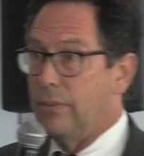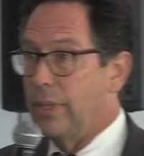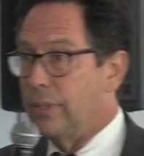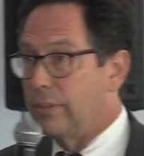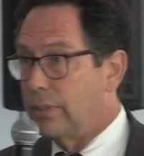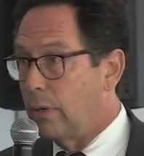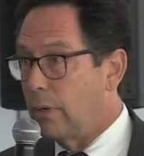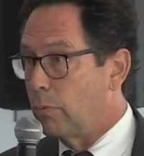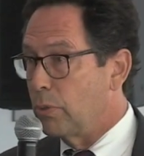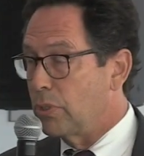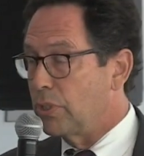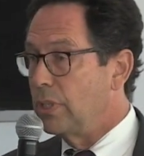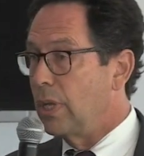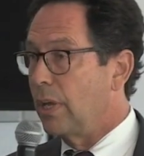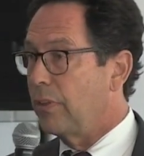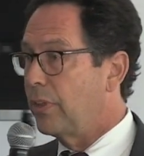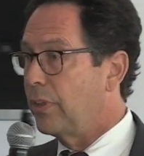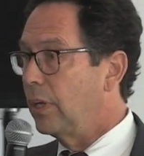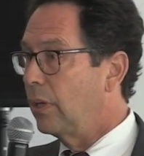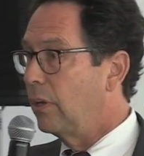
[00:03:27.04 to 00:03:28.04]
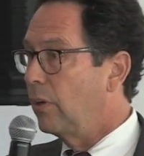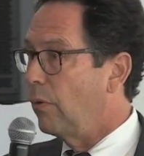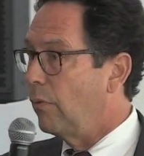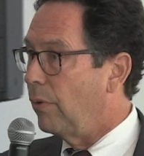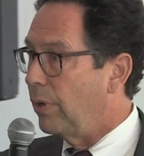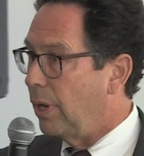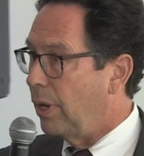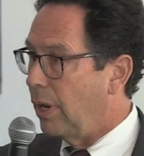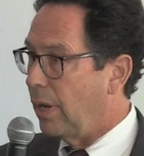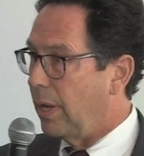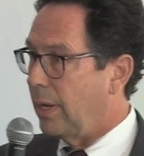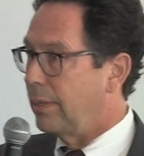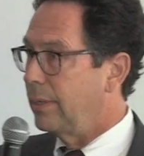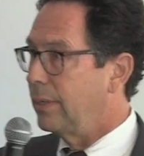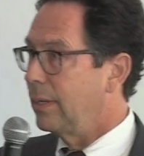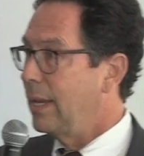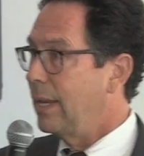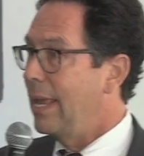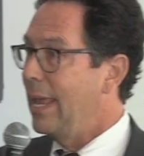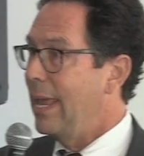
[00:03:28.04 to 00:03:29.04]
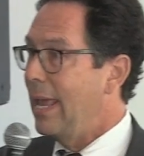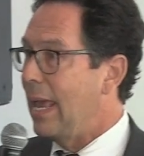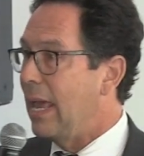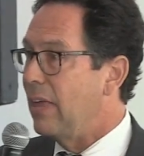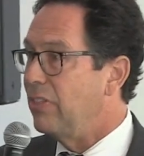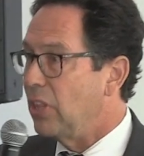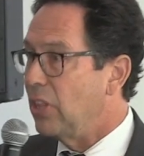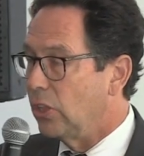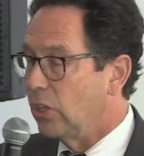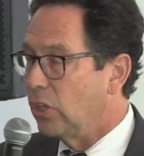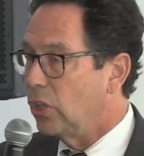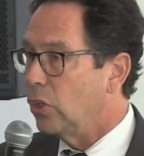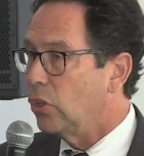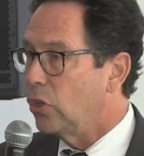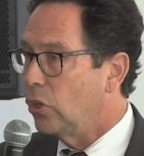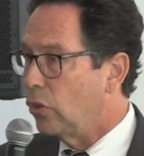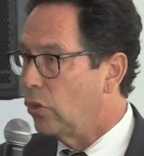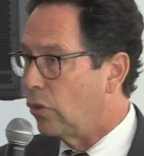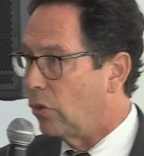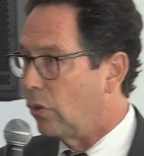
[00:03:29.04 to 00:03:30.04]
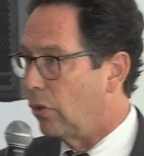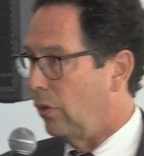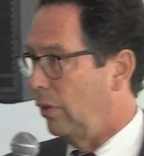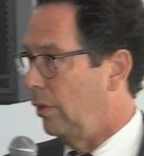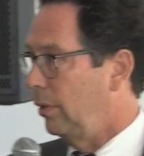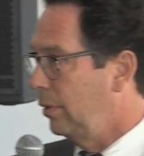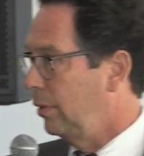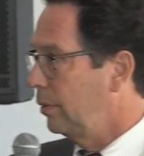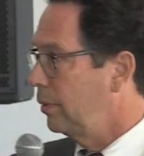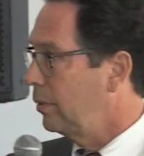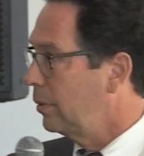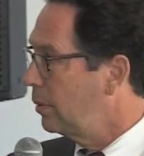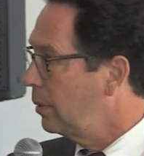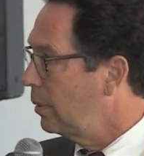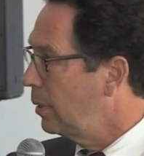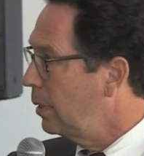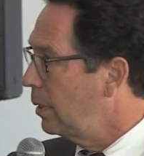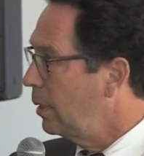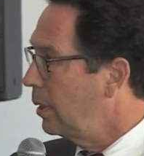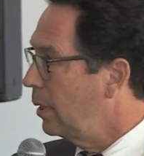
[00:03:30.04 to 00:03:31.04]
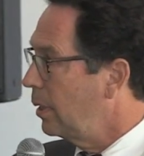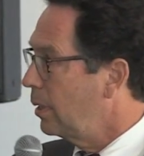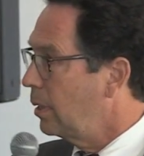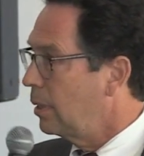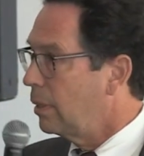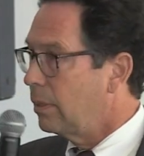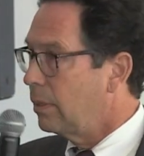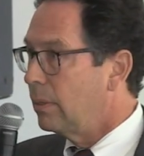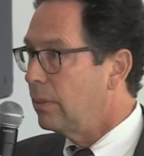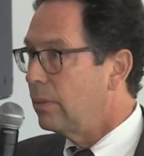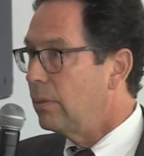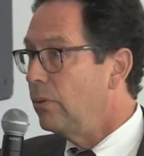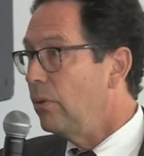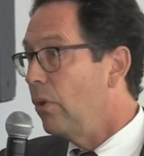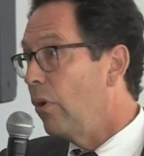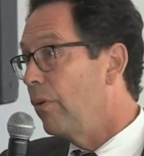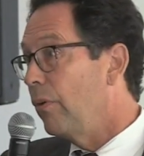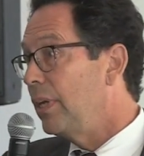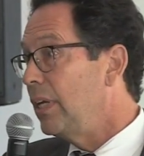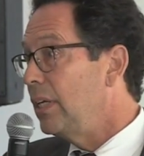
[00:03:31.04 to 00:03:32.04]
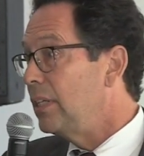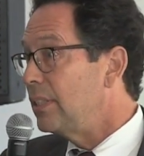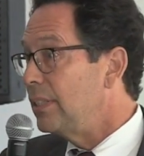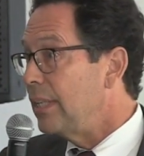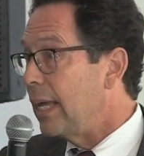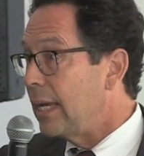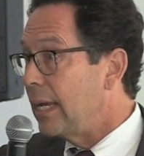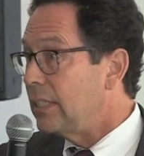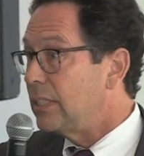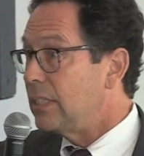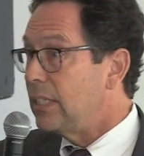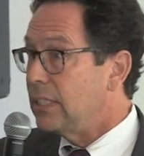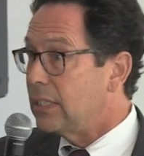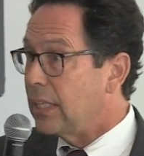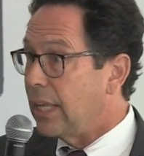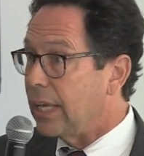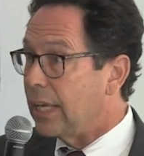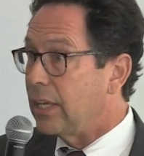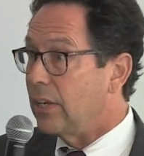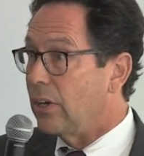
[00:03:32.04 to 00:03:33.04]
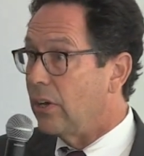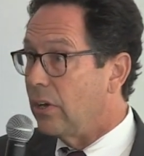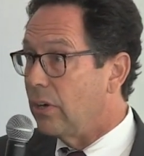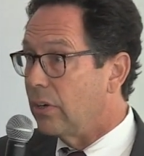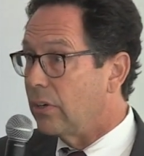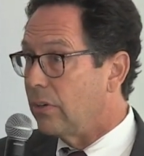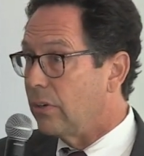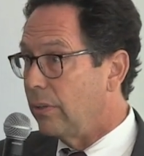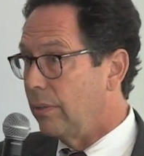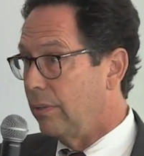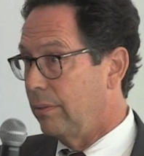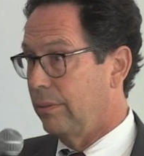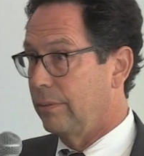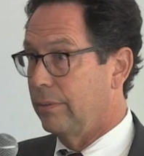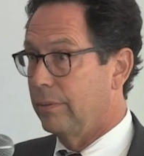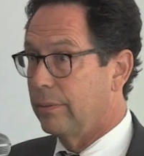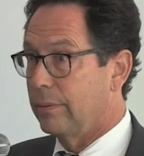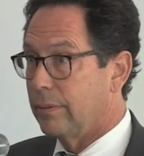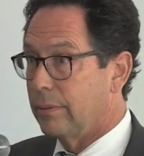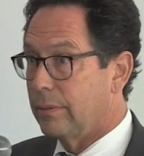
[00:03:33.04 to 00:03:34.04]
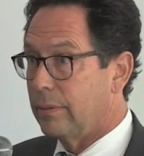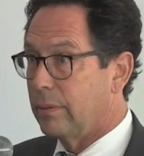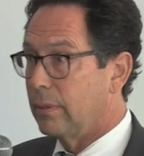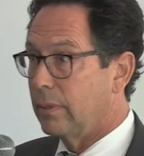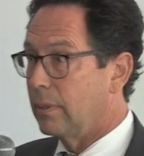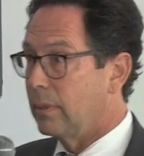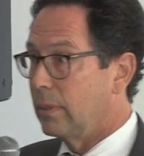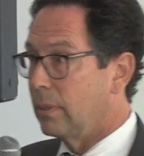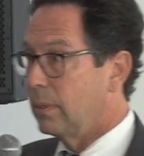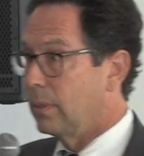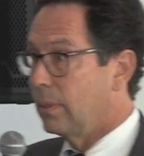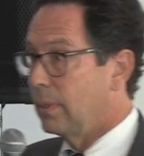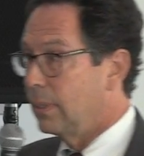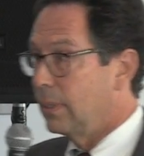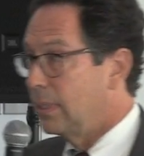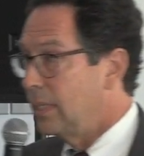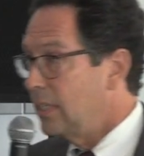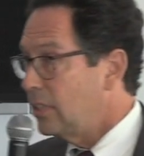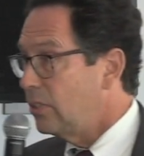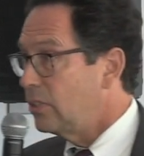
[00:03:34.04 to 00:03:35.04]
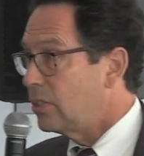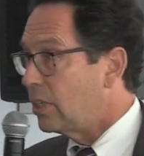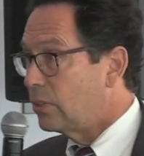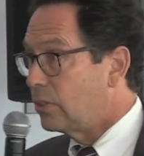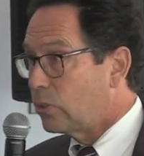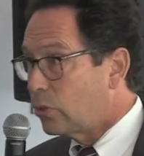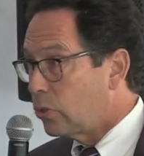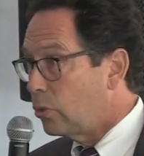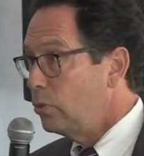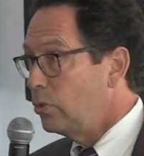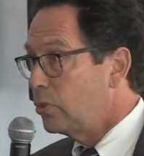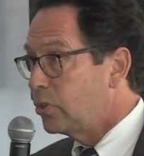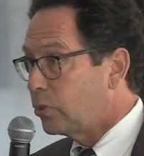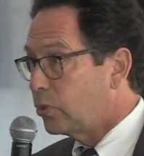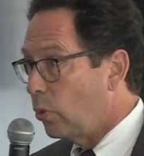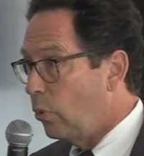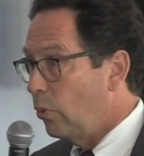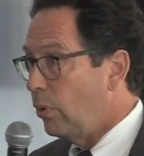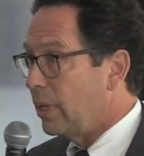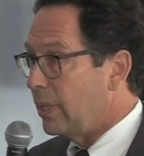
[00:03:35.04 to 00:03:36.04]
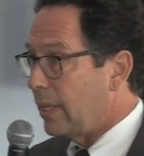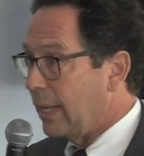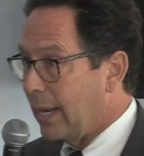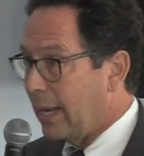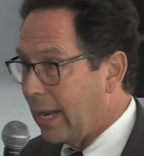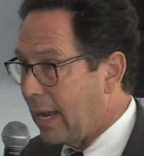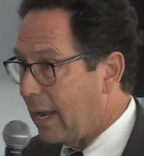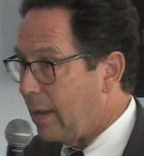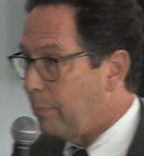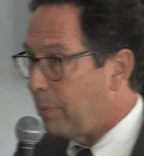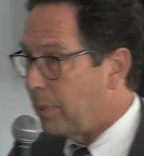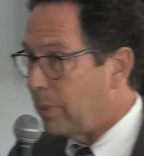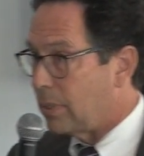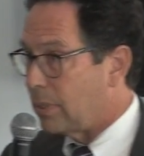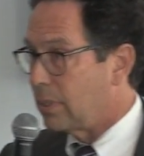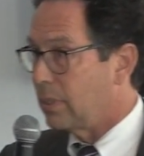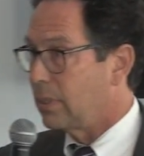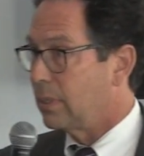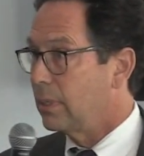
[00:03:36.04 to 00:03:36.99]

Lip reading: that there was nothing going on. And the little girl, "No, he's nice, he's like an uncle." This is a true story that happened.